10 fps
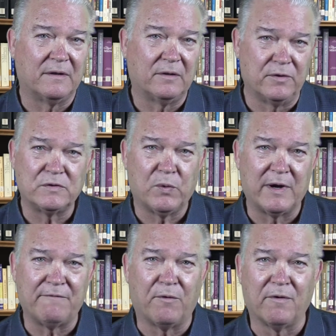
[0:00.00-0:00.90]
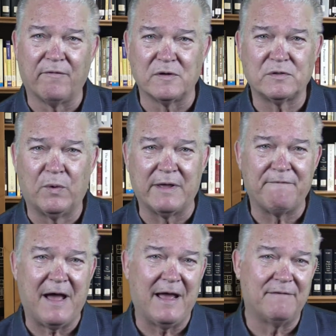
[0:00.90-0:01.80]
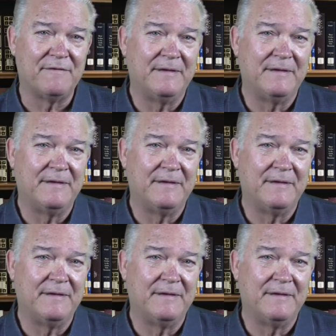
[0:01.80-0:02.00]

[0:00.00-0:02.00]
Luke 24, verse 25.